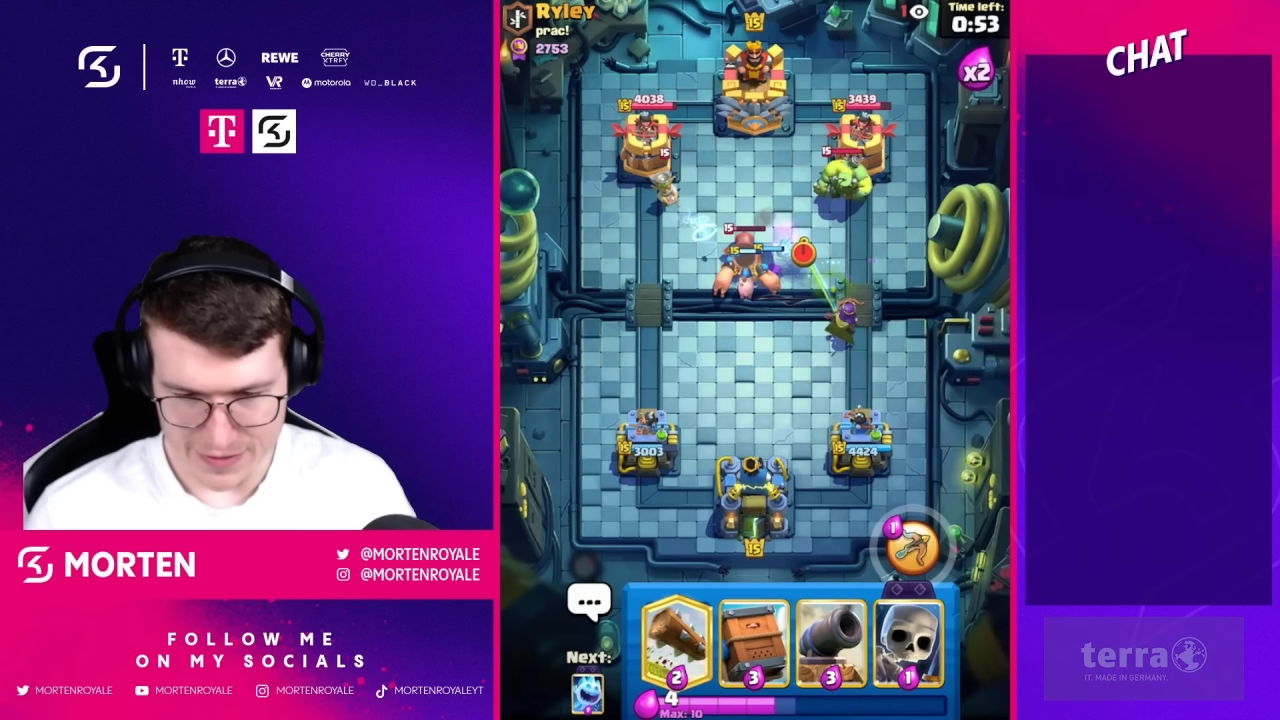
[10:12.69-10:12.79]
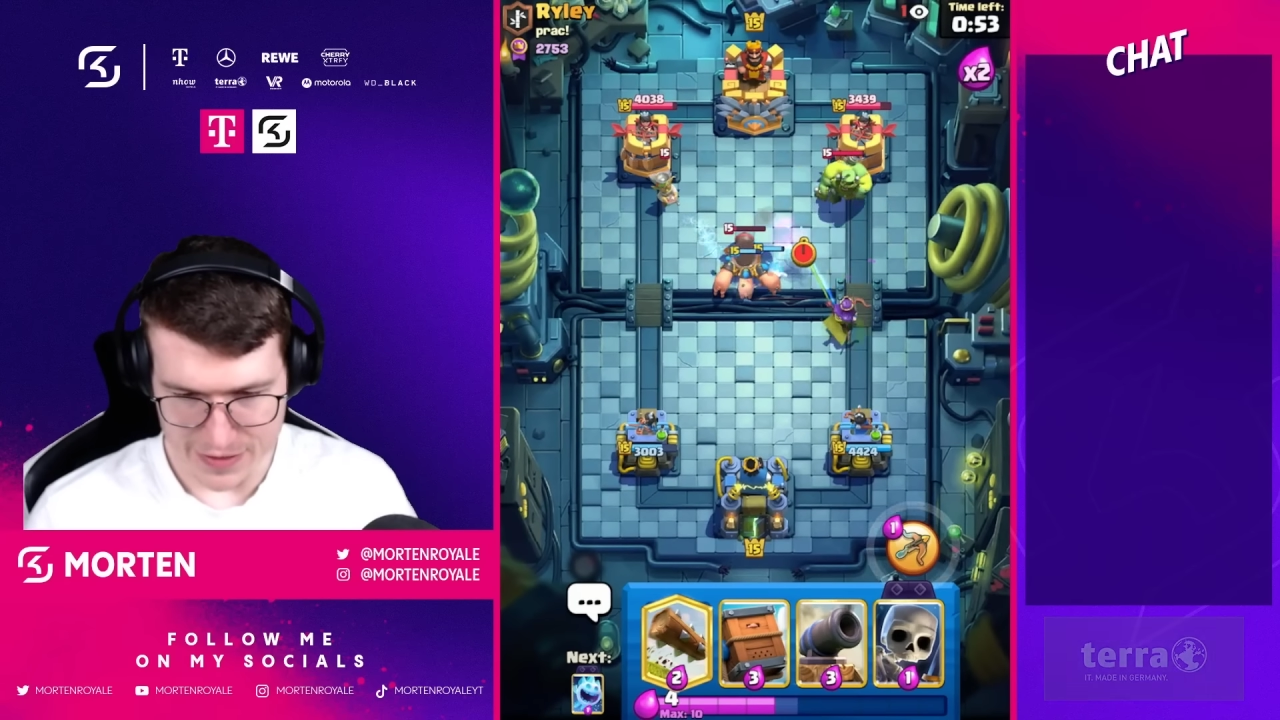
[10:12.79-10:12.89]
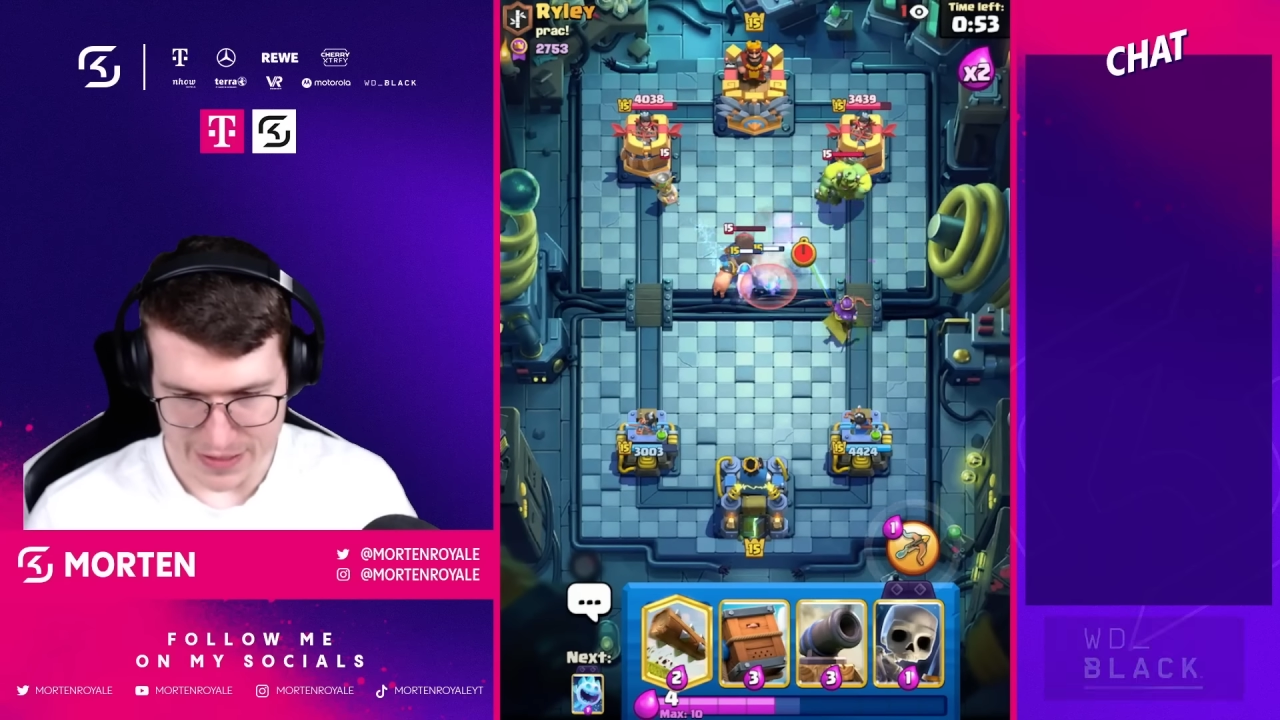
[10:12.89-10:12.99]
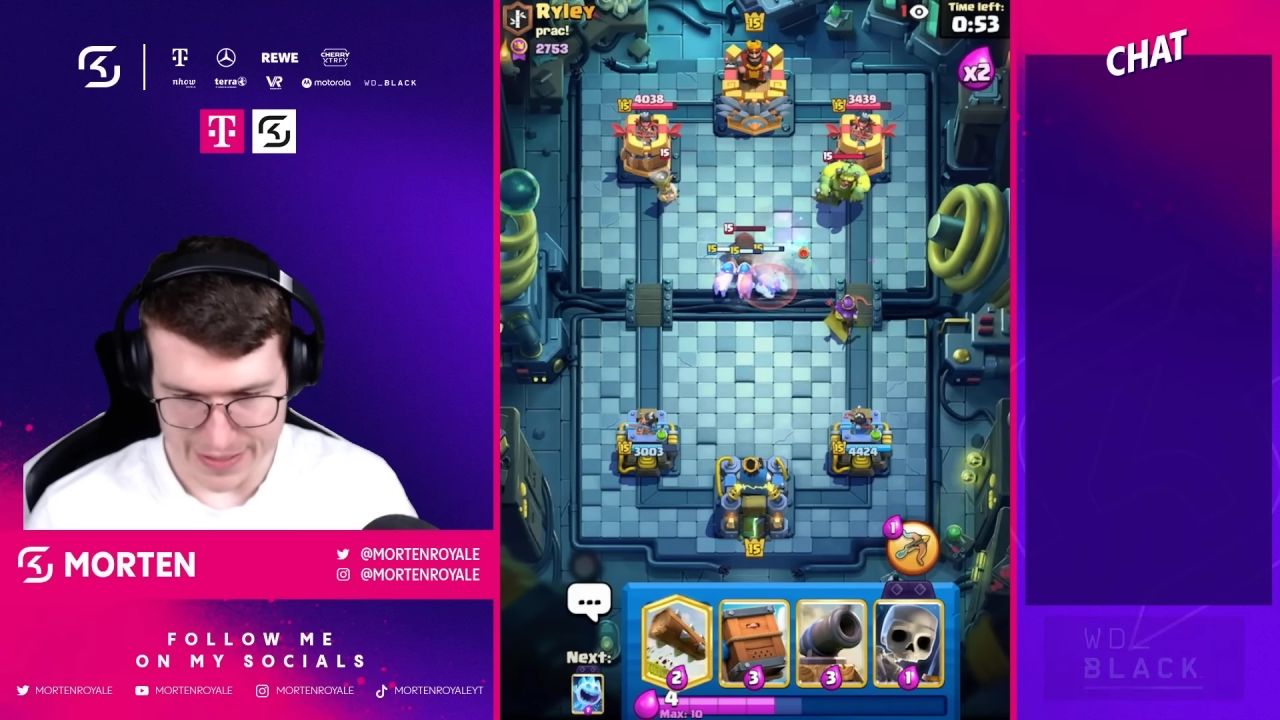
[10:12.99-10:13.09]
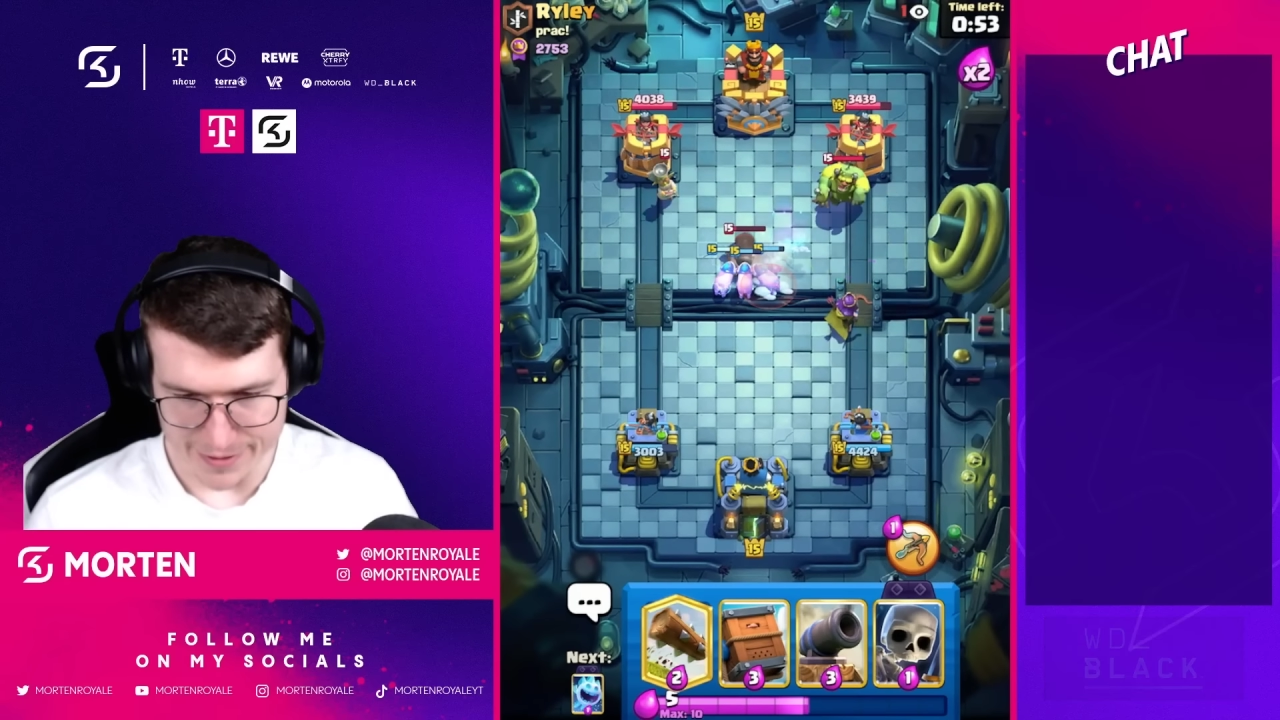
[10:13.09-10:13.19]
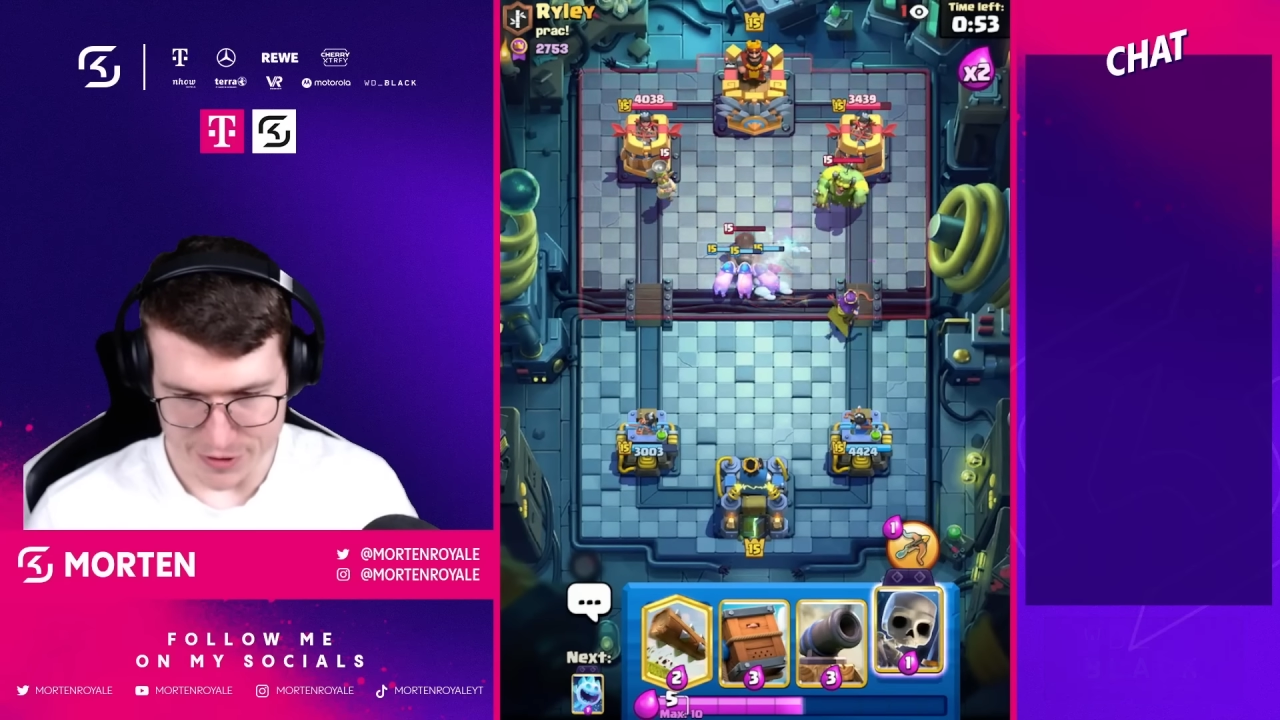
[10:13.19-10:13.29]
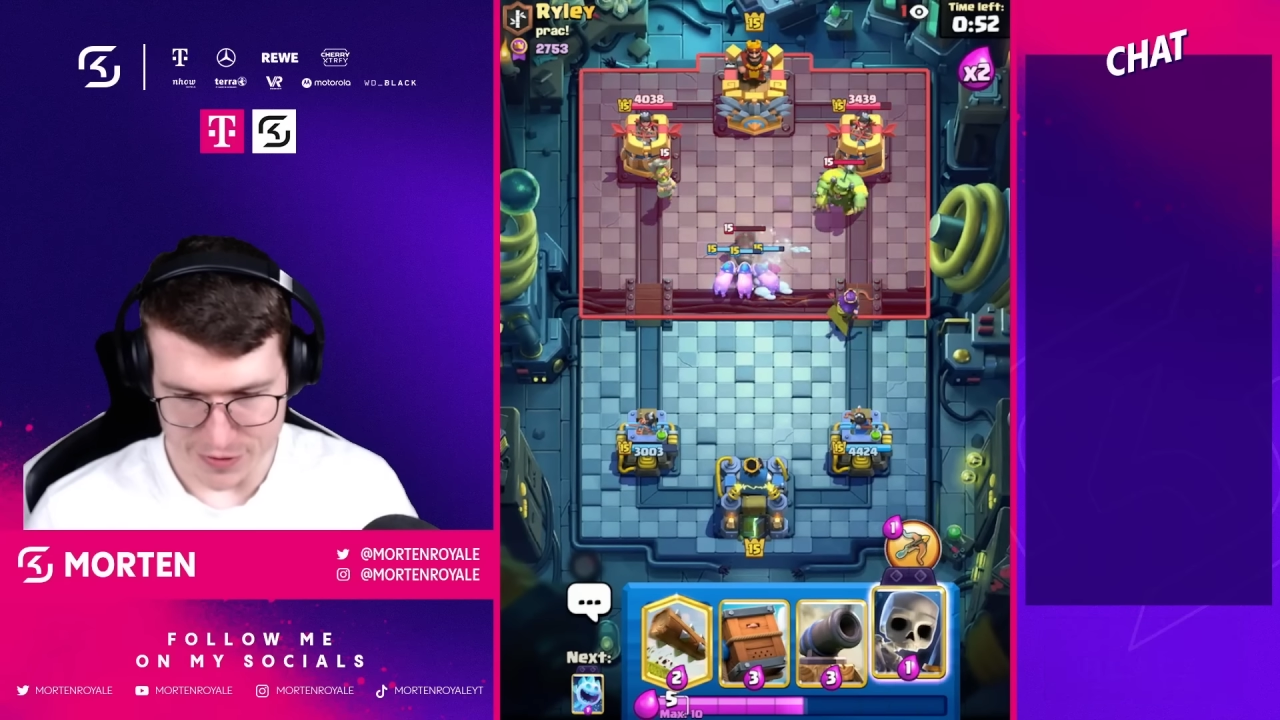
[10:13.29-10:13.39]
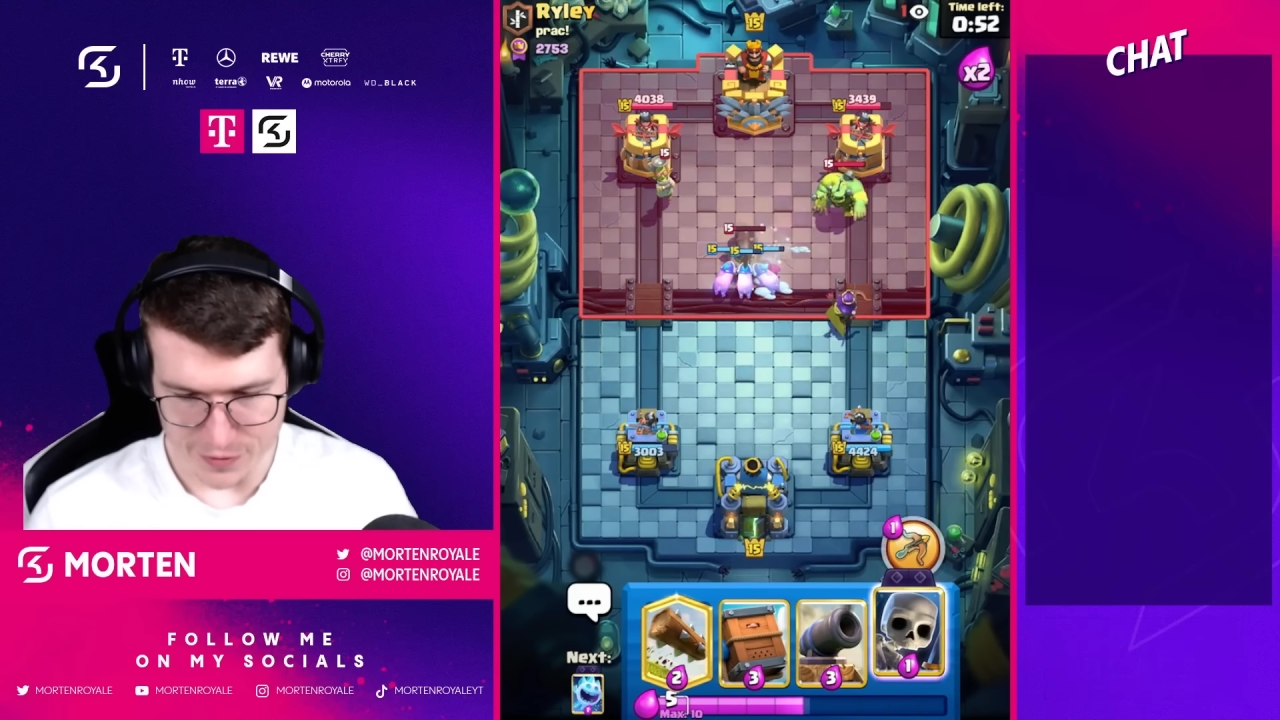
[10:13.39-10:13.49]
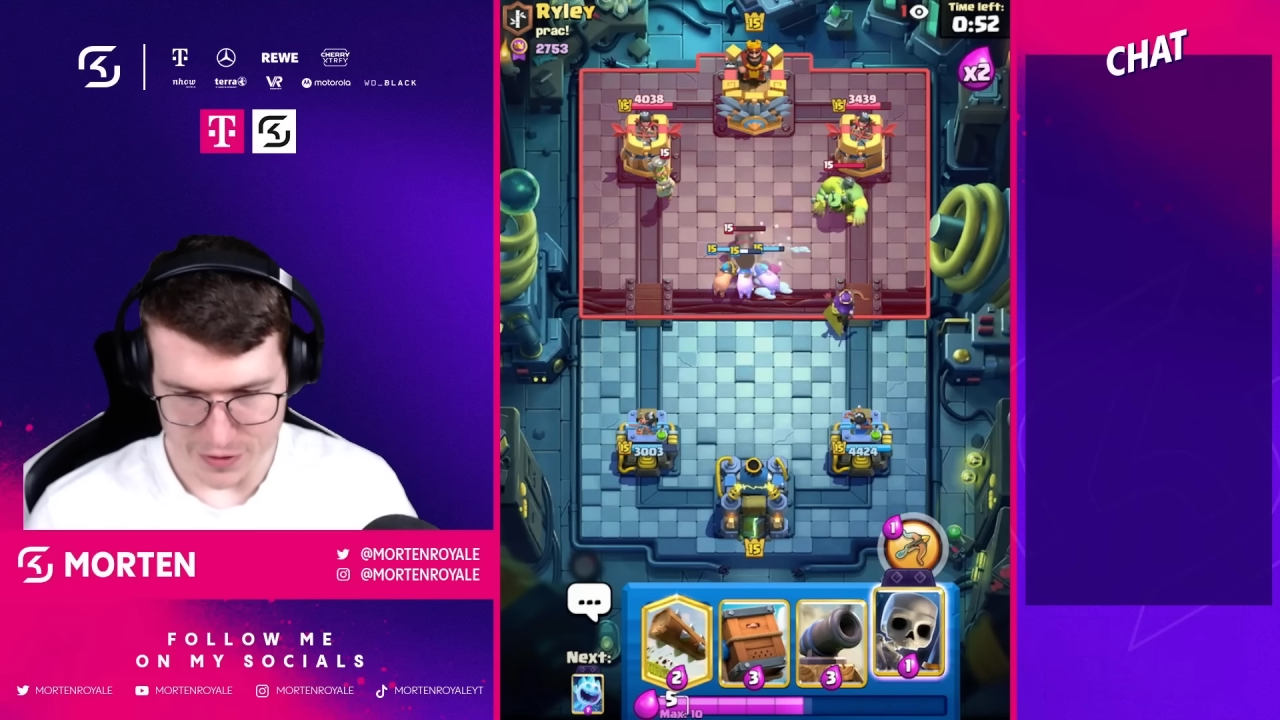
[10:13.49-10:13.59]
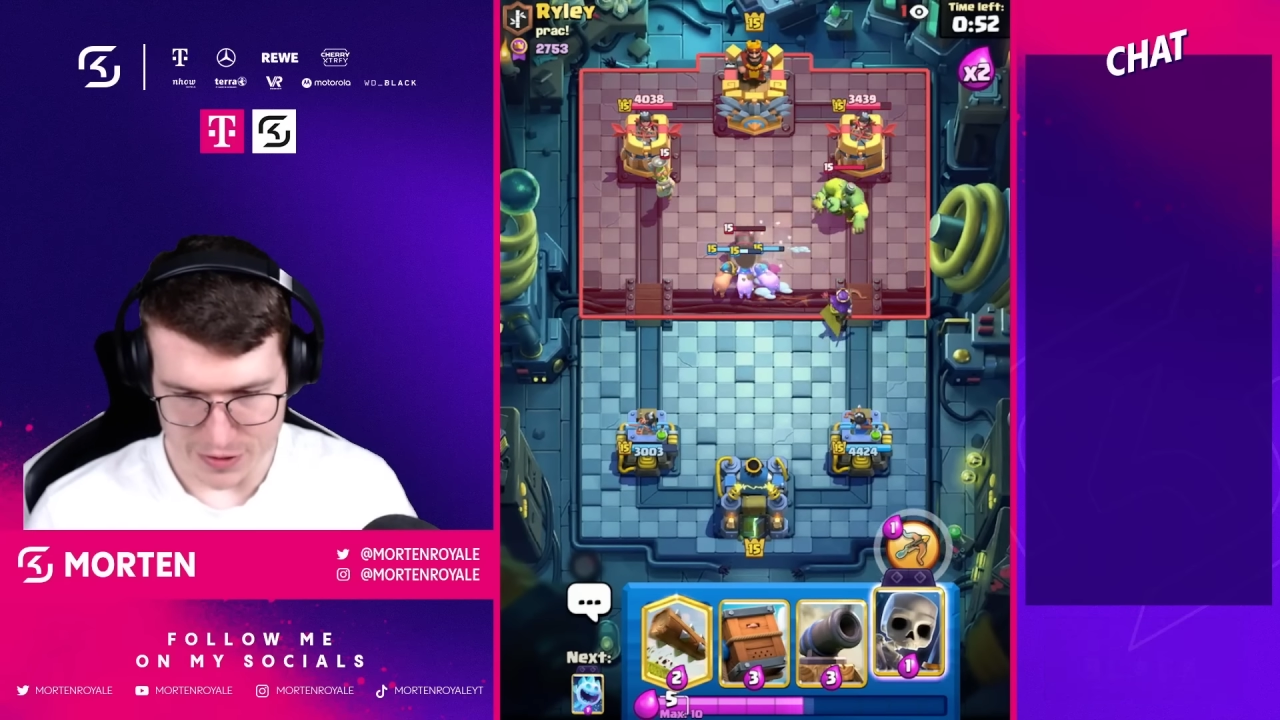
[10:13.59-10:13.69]
Even the cannon was,
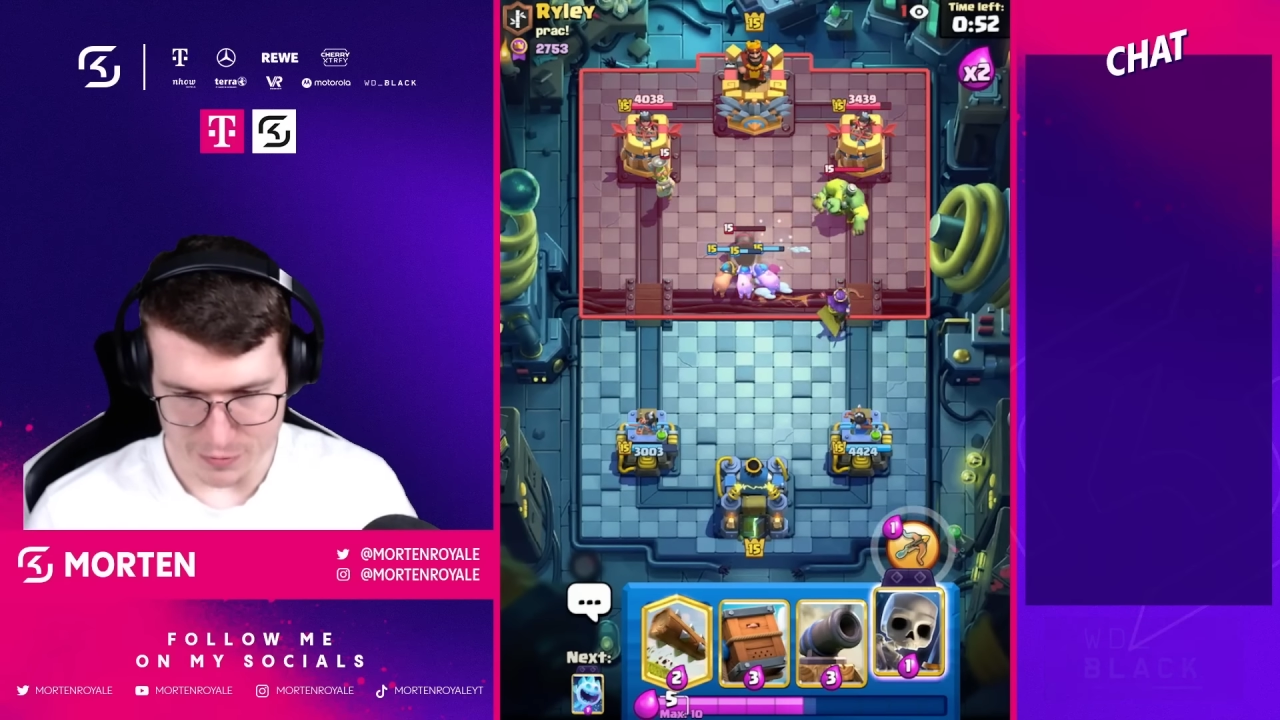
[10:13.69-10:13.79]
of course,